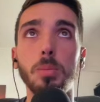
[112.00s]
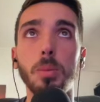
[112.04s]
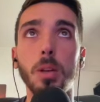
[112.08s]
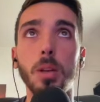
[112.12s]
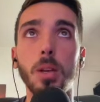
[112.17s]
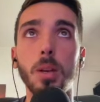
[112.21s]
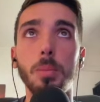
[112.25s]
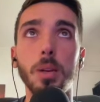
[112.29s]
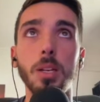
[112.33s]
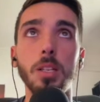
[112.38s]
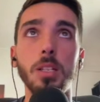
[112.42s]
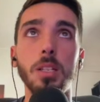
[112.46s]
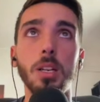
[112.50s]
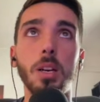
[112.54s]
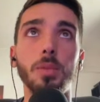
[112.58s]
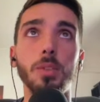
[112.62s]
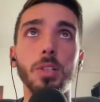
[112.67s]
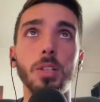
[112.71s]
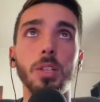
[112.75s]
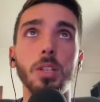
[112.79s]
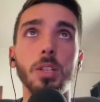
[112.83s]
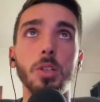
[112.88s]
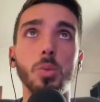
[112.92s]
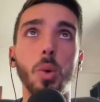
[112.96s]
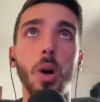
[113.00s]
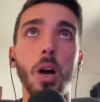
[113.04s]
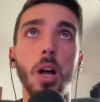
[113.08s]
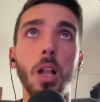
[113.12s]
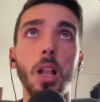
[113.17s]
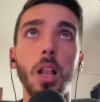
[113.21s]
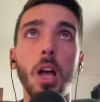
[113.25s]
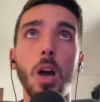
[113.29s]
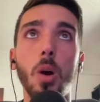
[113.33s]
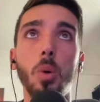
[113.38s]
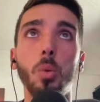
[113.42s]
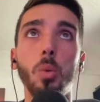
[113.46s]
page that I've seen as well,
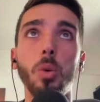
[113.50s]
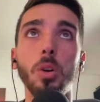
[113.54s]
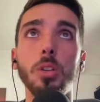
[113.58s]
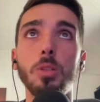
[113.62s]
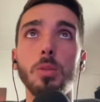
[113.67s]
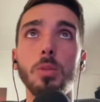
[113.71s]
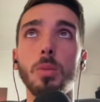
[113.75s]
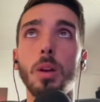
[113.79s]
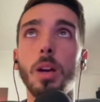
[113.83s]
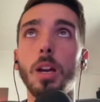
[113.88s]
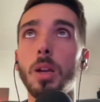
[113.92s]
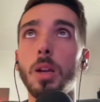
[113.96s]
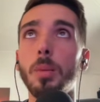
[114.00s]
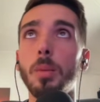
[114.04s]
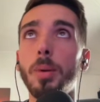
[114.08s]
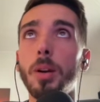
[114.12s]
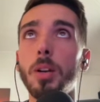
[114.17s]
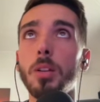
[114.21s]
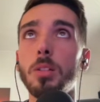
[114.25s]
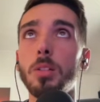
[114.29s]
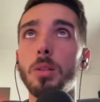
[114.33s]
which comparison